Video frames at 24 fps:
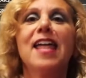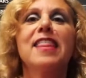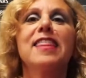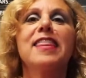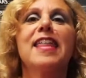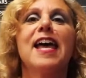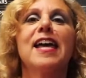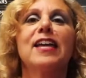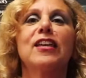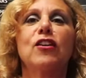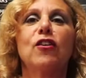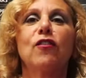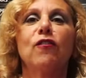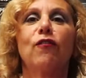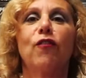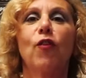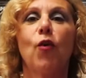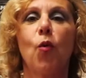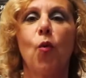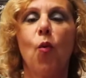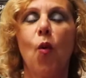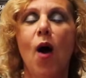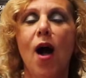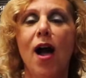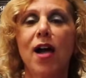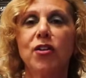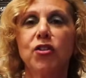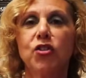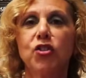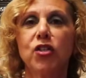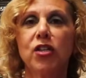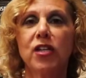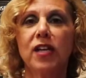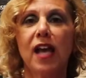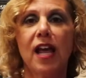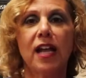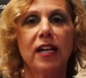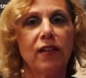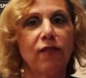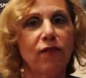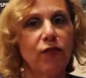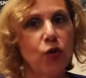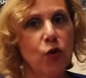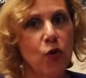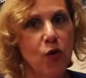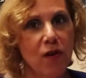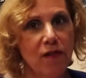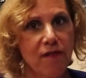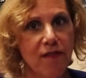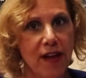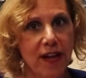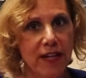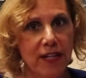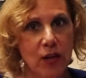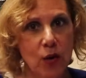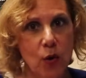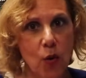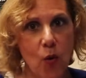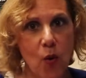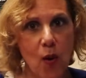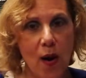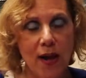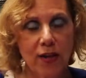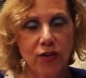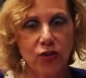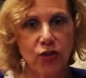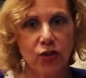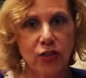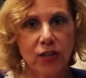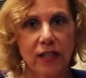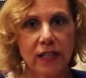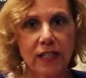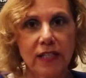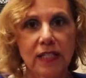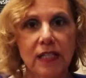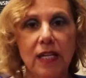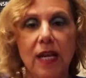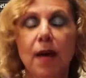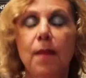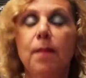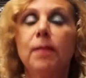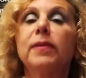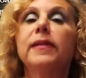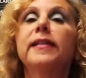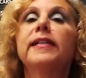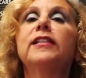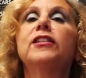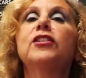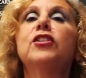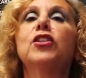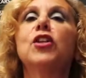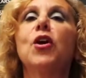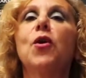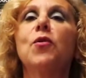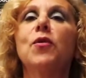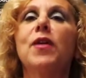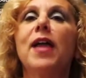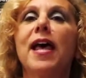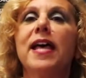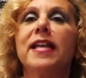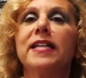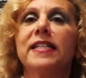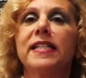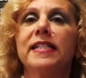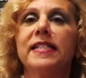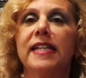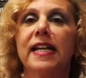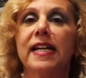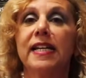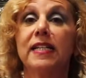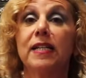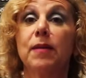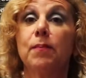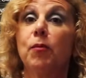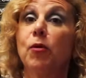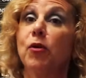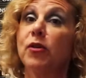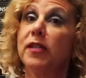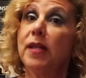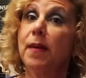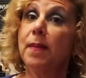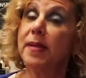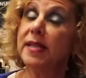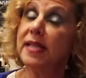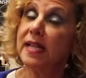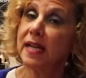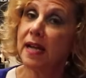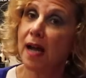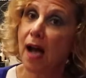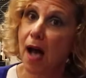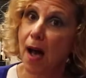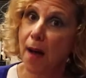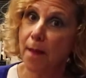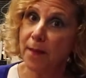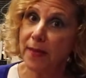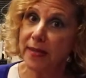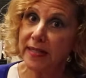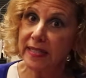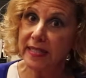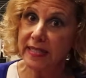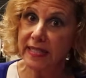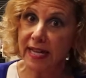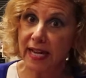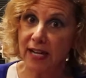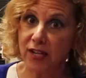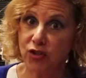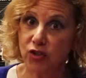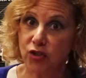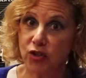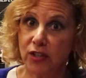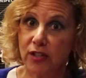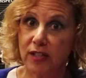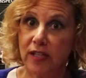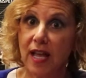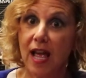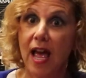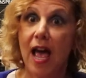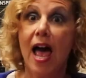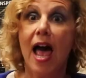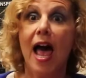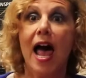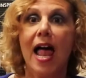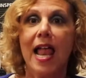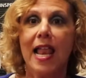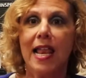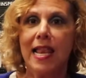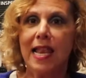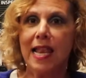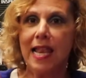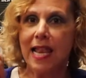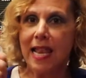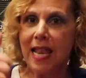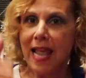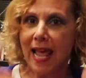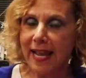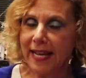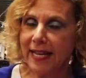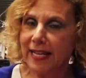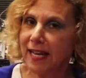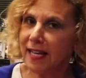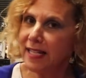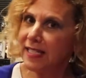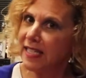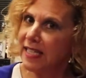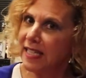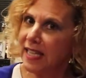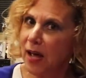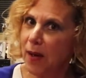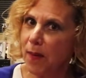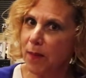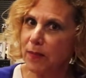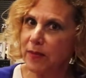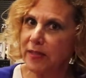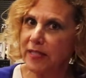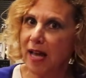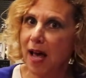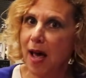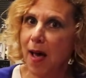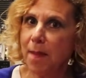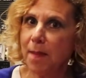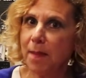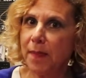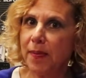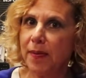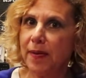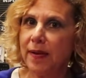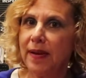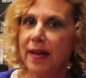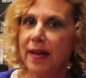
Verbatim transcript: Thank you for watching, and if you have any questions, please don't hesitate to put them in the comments section. Like us, thumbs up,